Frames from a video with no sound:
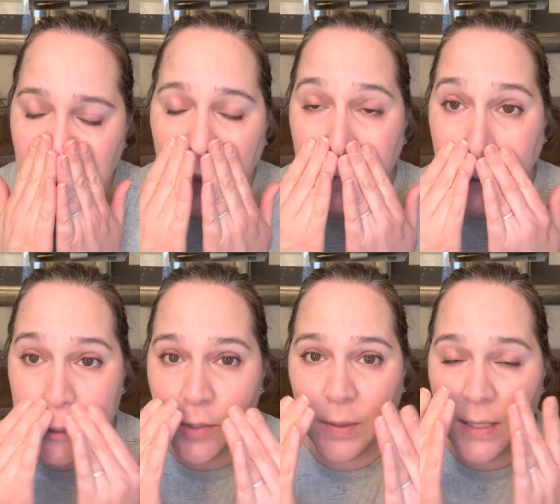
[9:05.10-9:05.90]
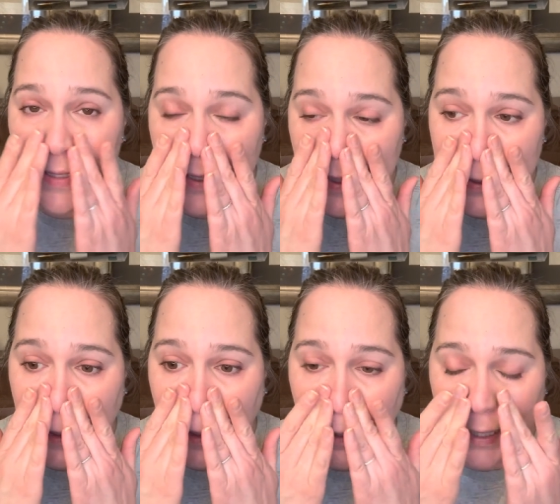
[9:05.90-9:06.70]
I'm not sure what the scent is at
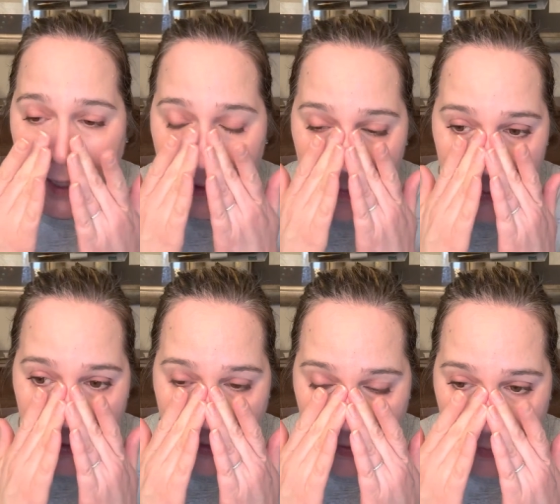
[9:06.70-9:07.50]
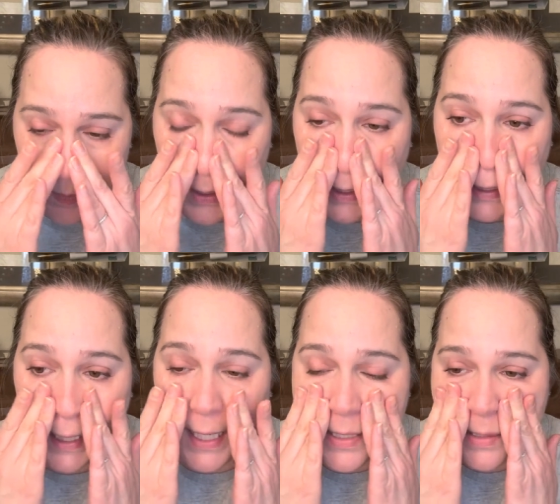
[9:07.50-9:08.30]
all. I can't even begin to
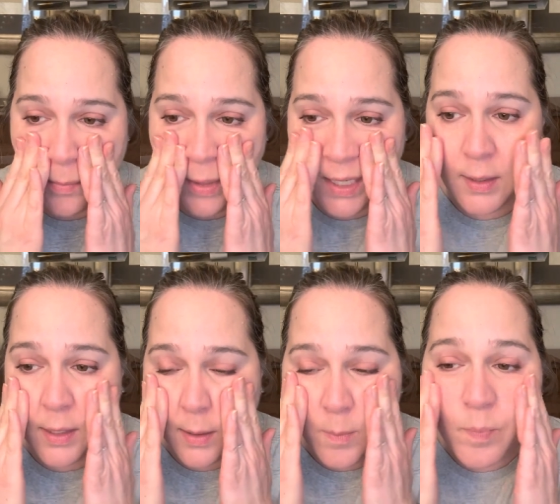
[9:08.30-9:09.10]
guess. Something like,